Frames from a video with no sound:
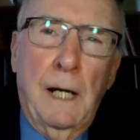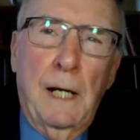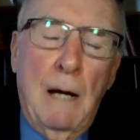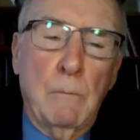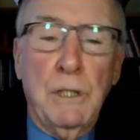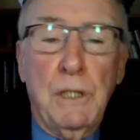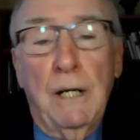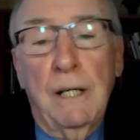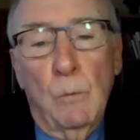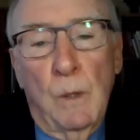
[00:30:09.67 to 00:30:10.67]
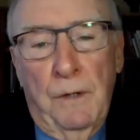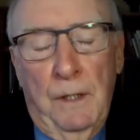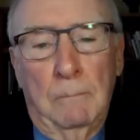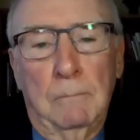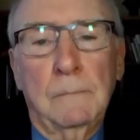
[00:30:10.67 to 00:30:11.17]
And I was sharing with
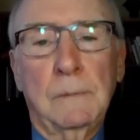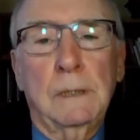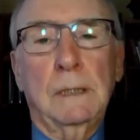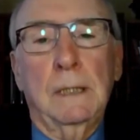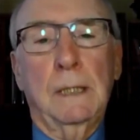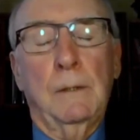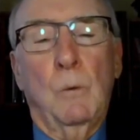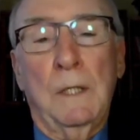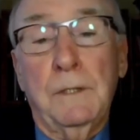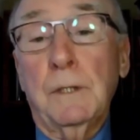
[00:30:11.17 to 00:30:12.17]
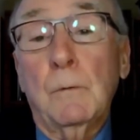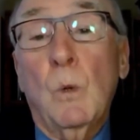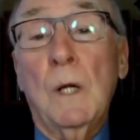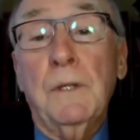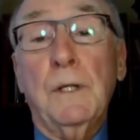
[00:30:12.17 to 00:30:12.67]
him what
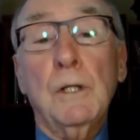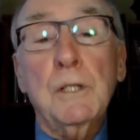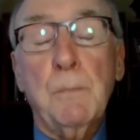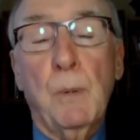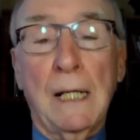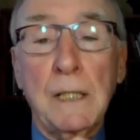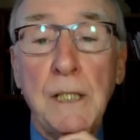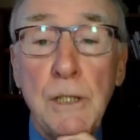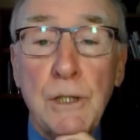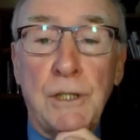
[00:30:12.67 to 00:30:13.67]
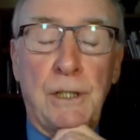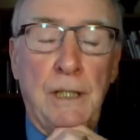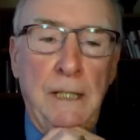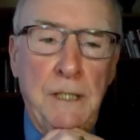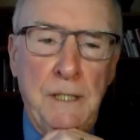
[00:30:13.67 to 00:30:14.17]
the nurse practitioner
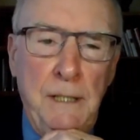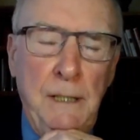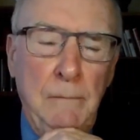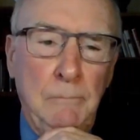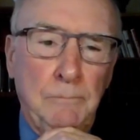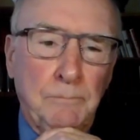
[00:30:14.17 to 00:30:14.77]
had said.